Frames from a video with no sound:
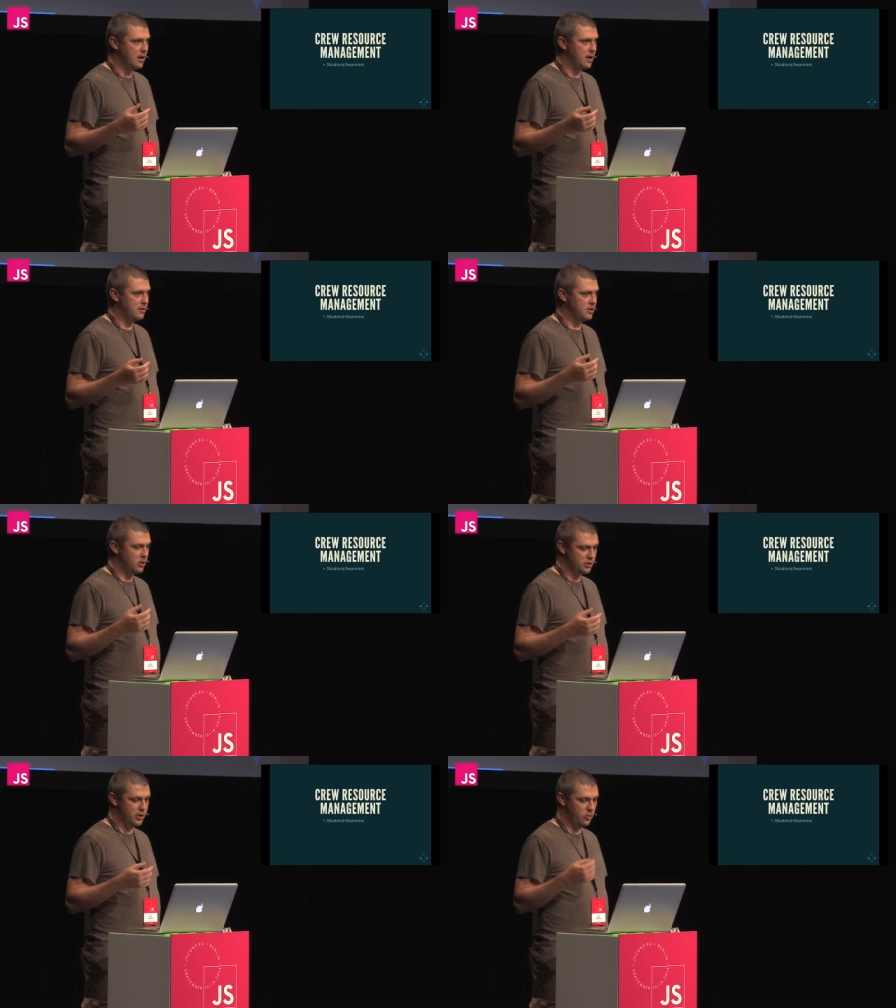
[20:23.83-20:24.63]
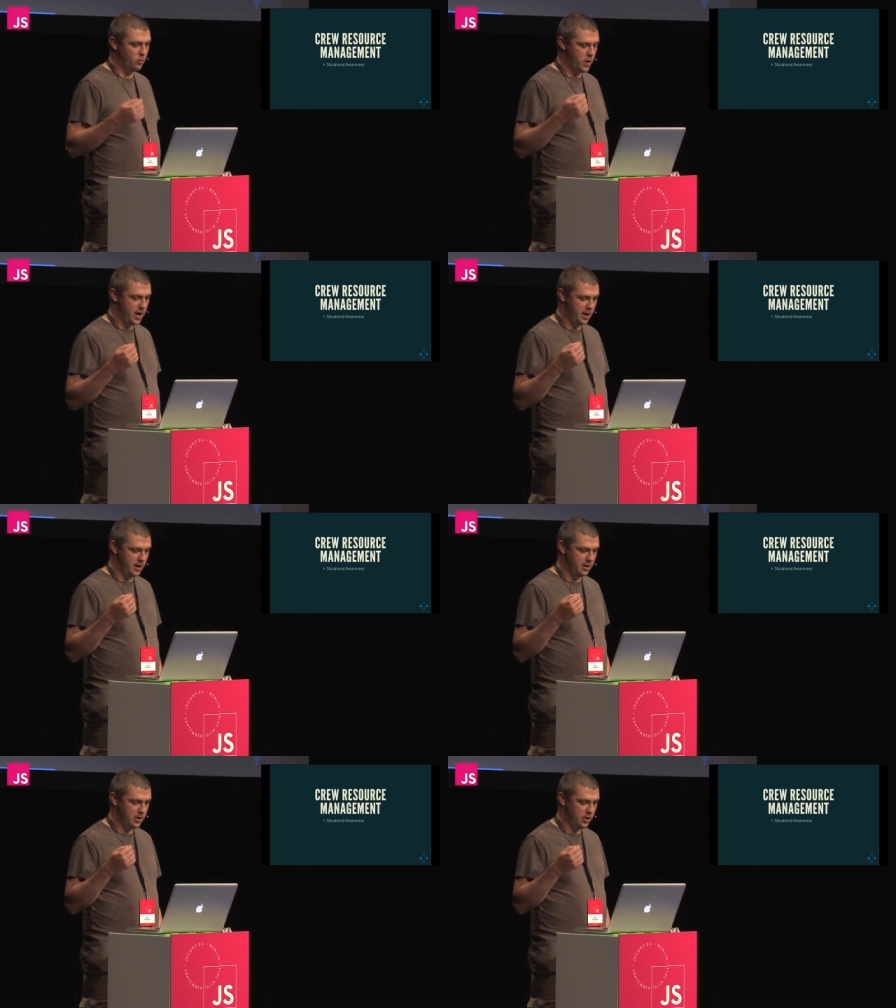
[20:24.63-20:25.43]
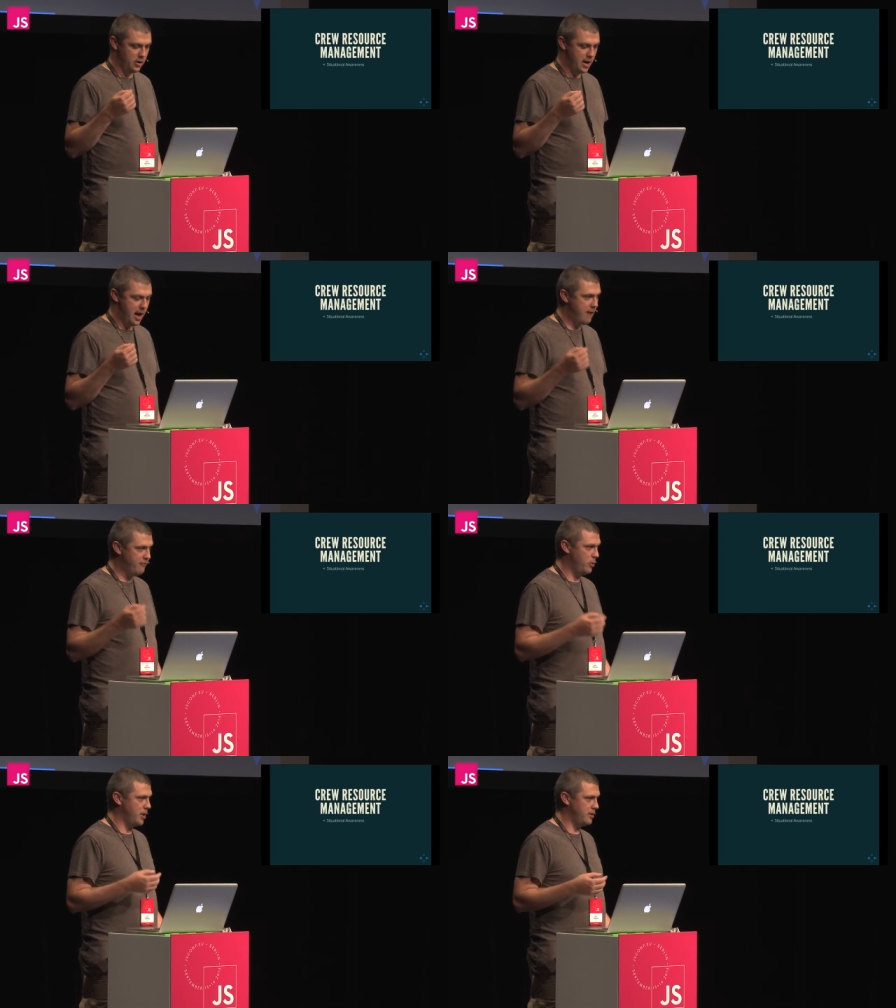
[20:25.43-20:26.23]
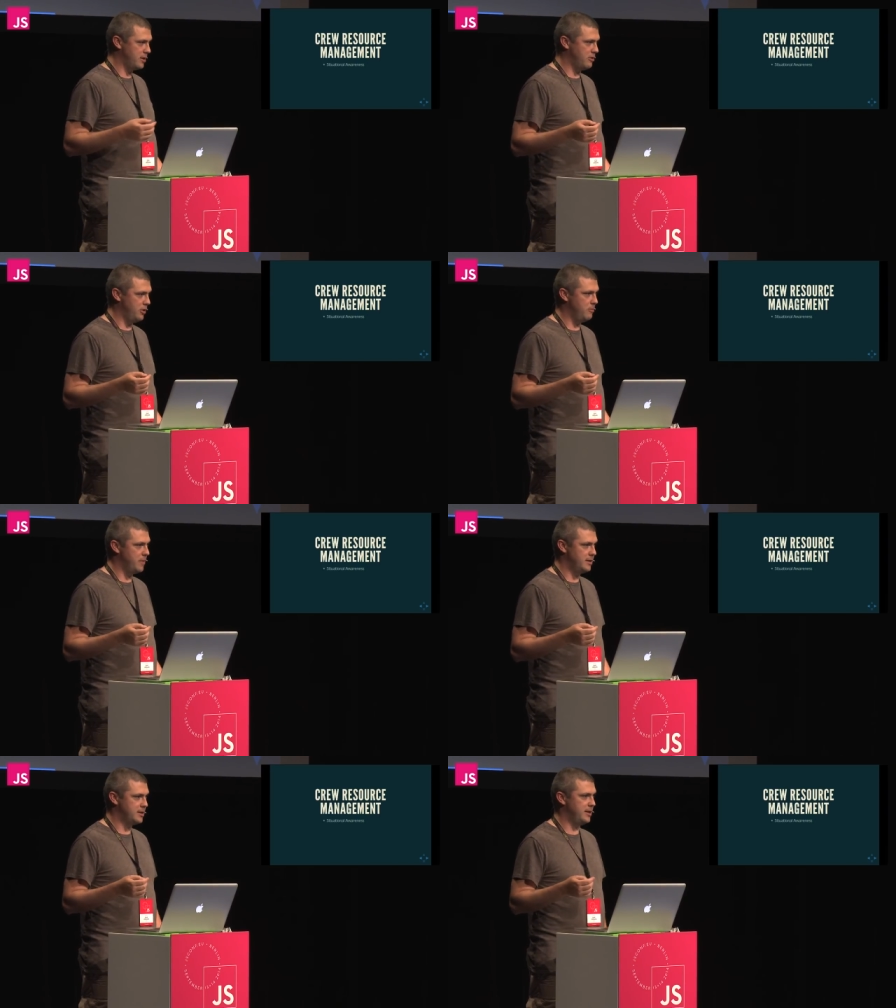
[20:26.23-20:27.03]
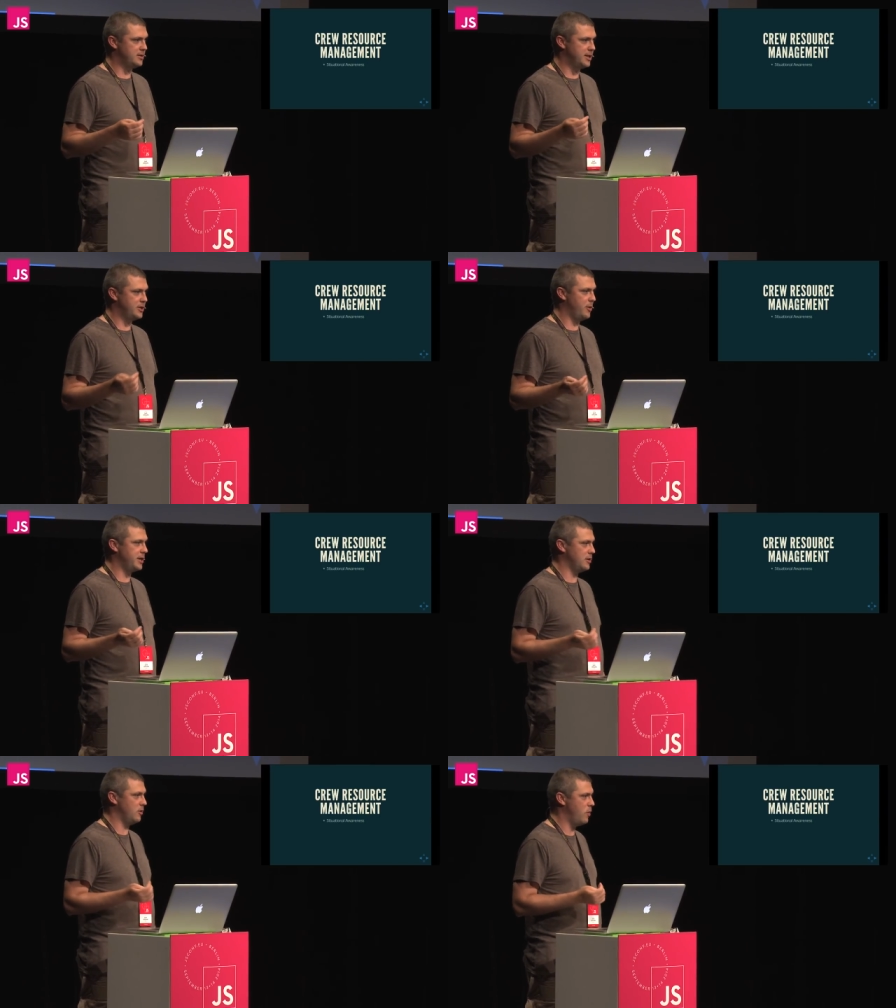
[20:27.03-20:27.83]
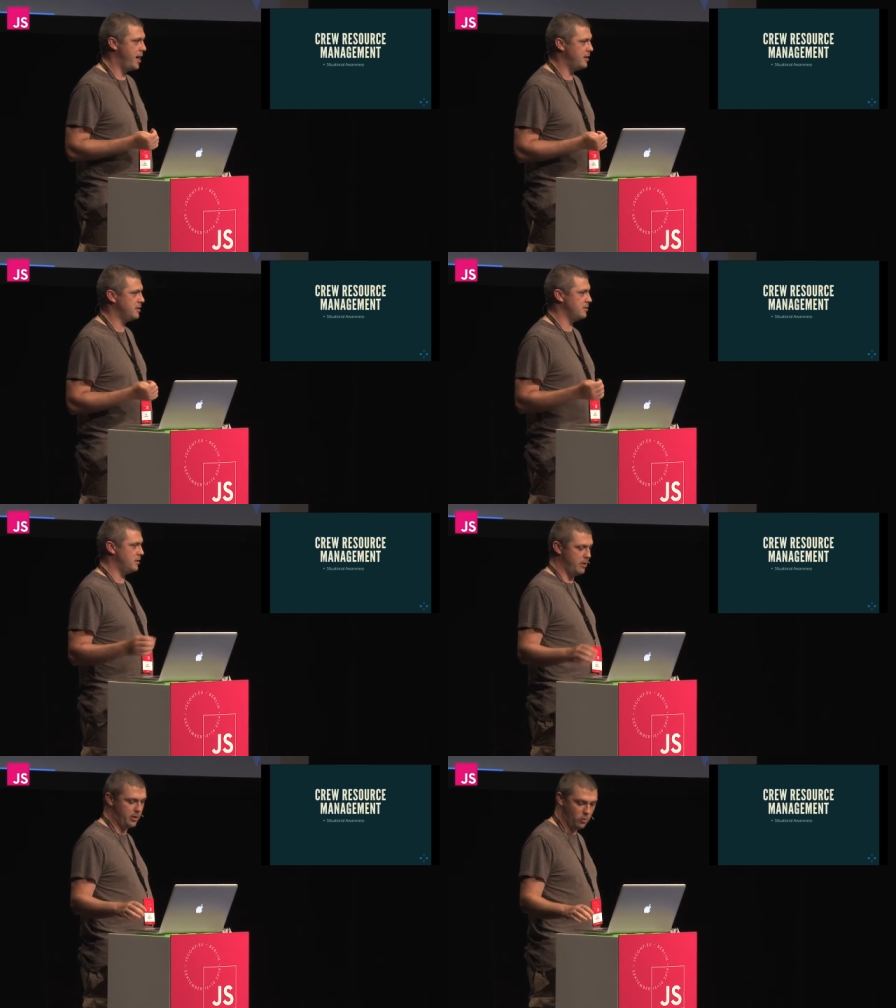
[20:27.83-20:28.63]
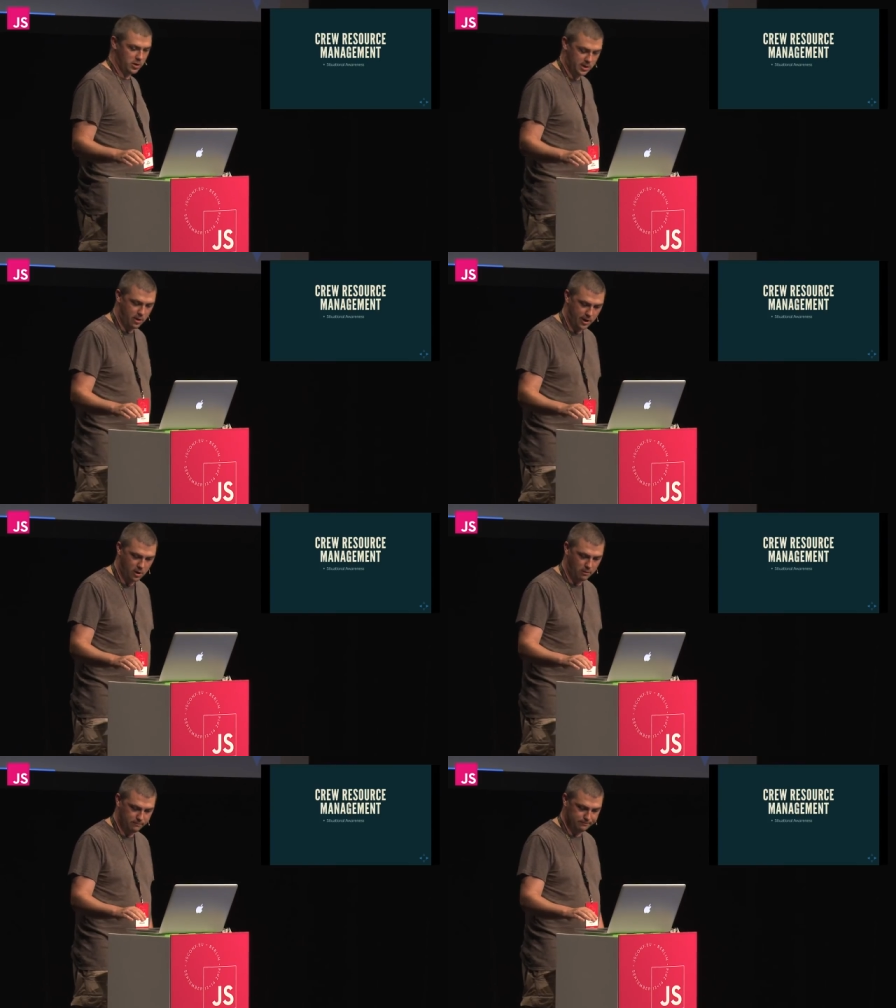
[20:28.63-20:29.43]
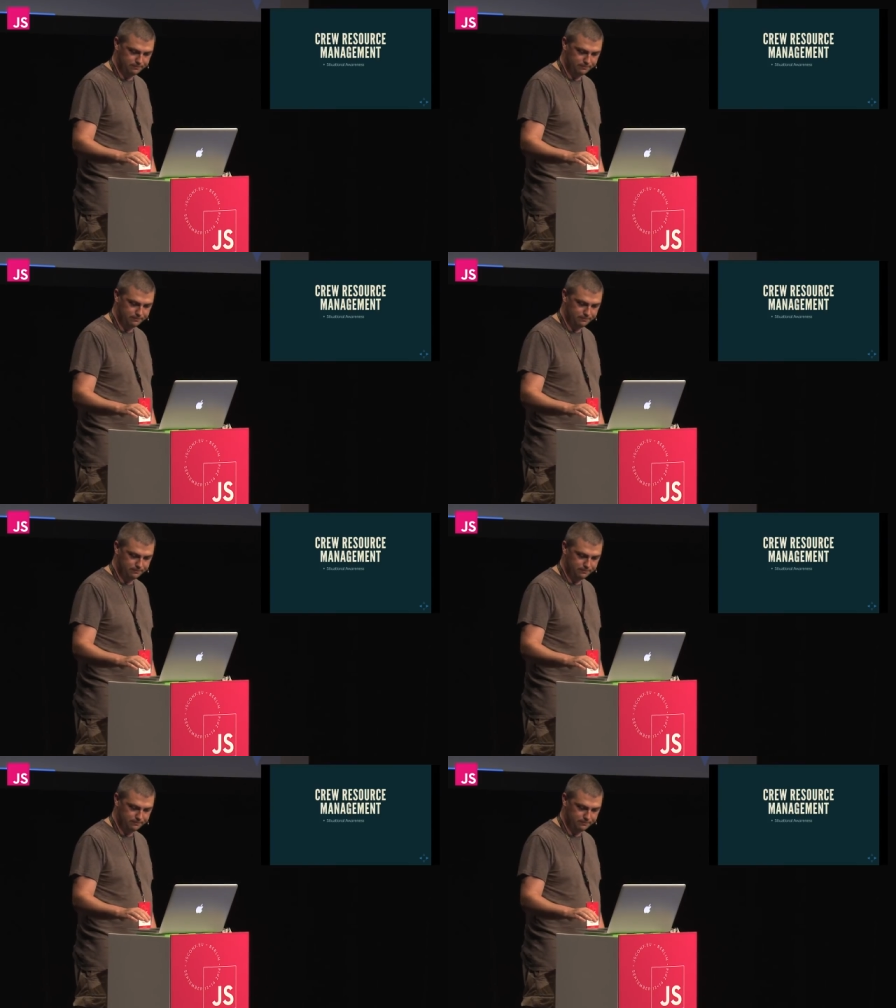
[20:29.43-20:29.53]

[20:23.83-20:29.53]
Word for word: a doctrine where everyone in the crew maintains situational awareness, knowing what's going on,